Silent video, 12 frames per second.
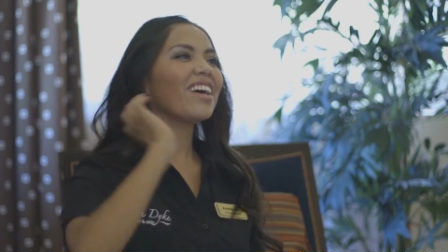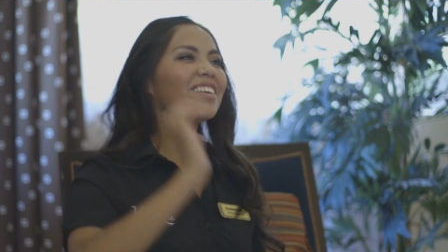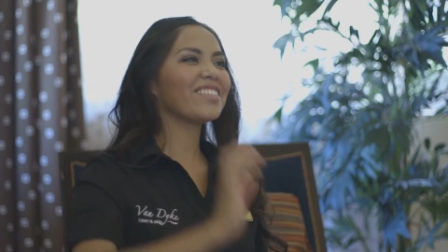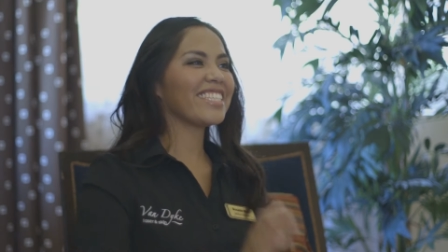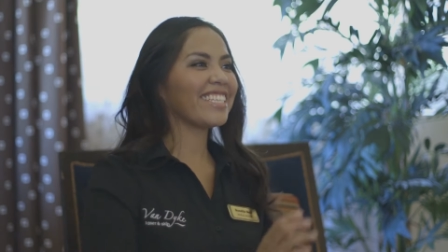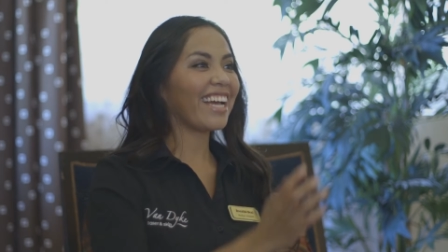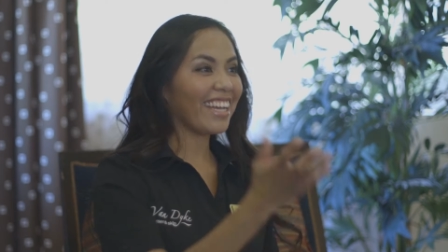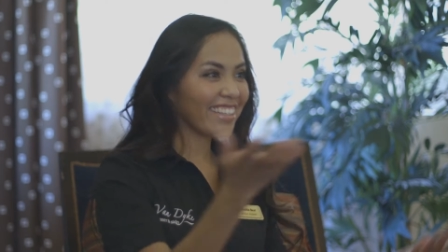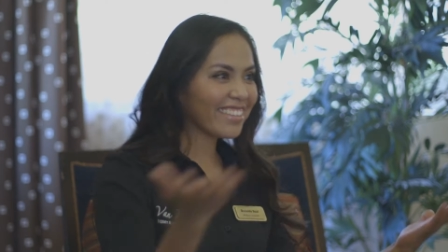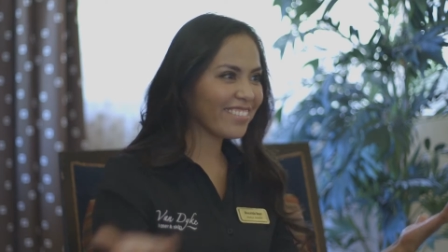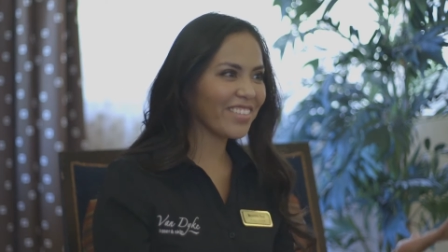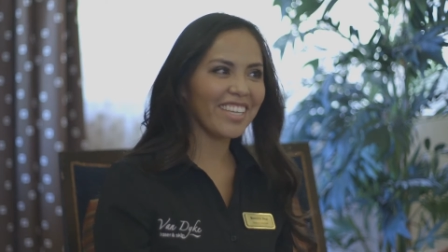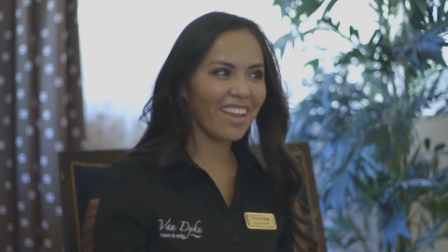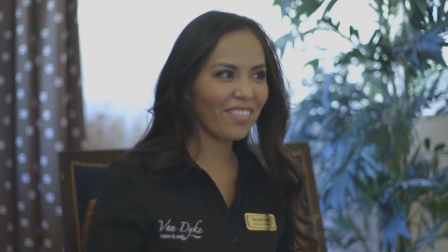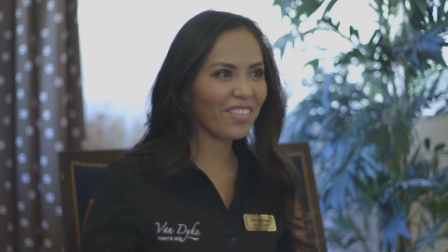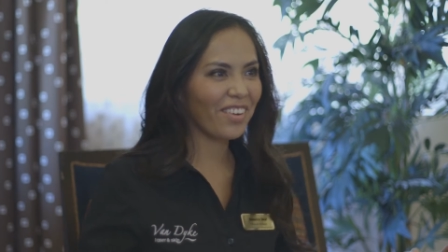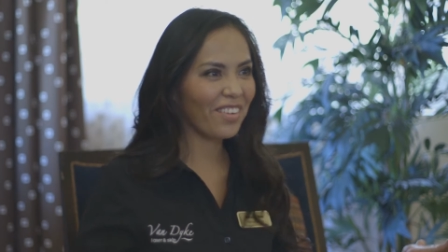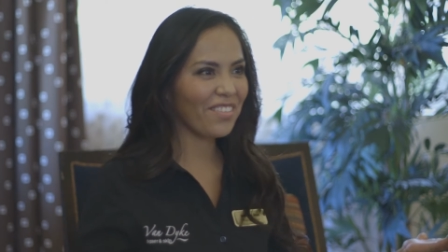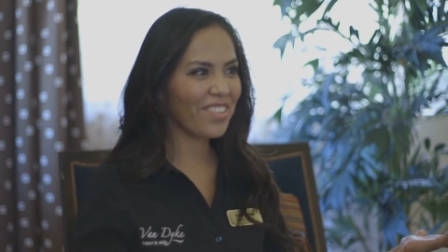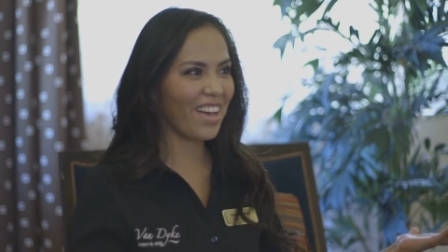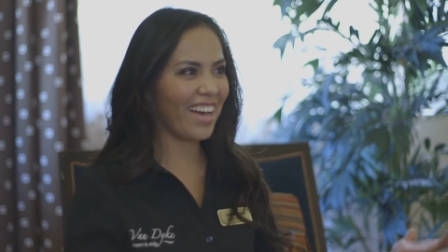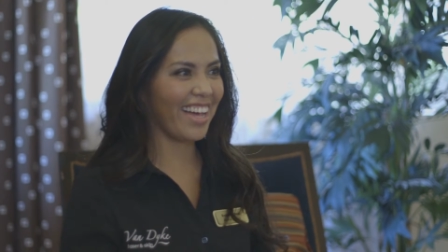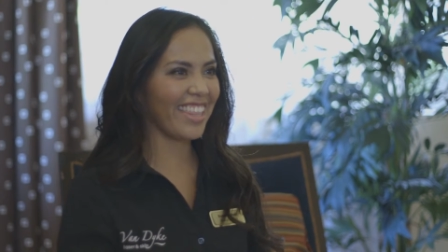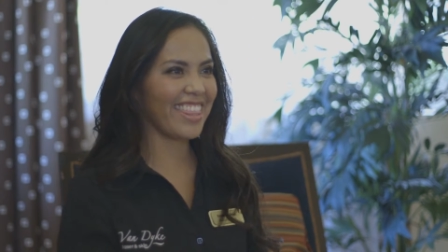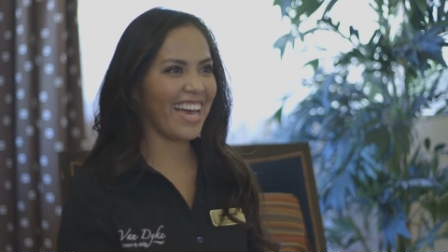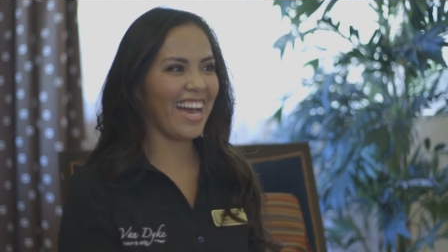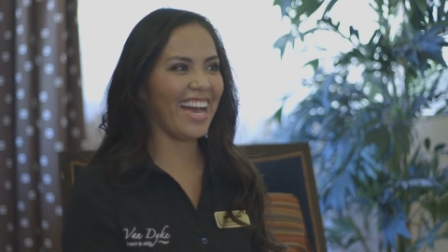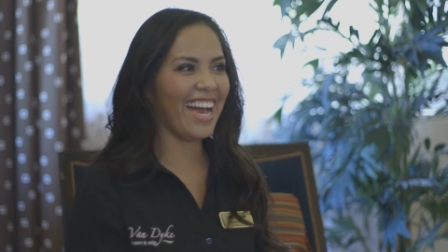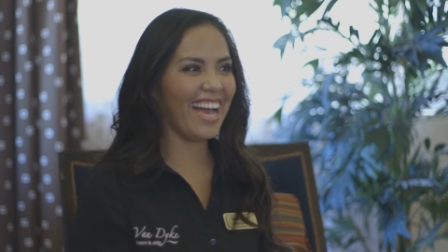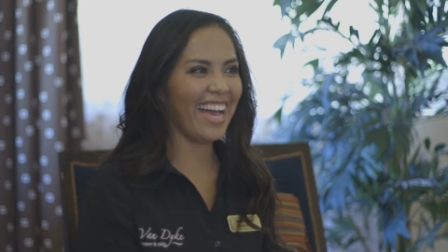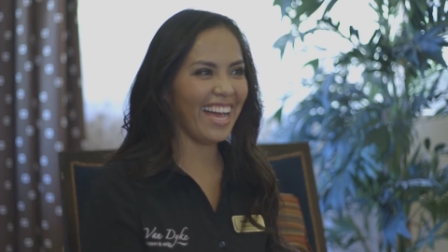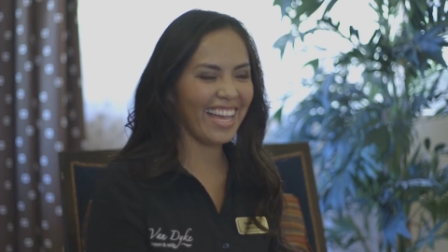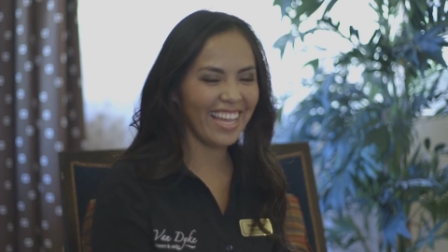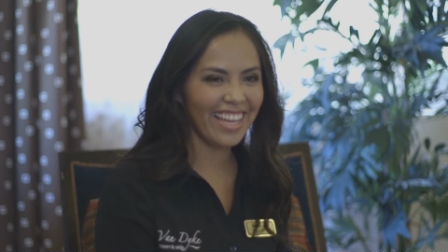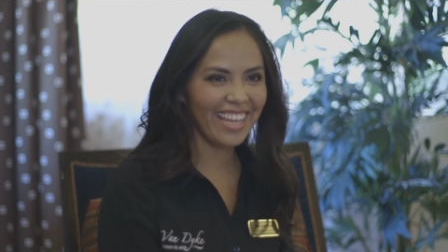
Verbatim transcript: well, see, I would never have.